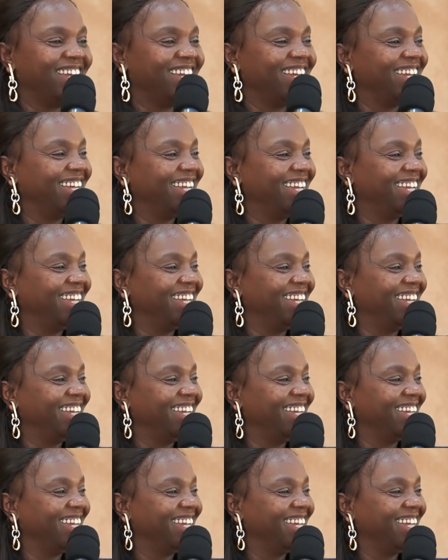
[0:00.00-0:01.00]

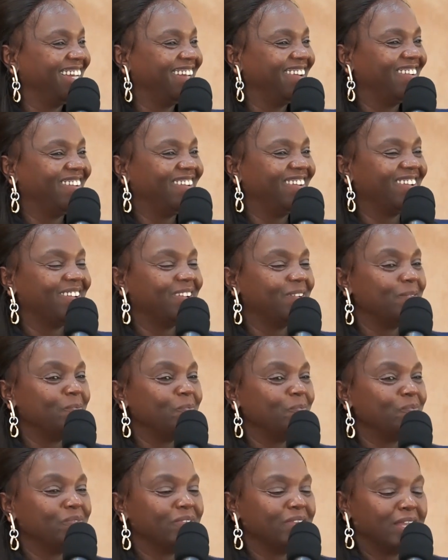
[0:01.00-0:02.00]

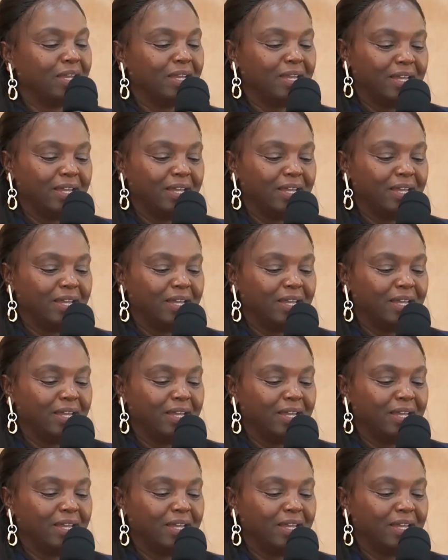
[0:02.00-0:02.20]
(silence)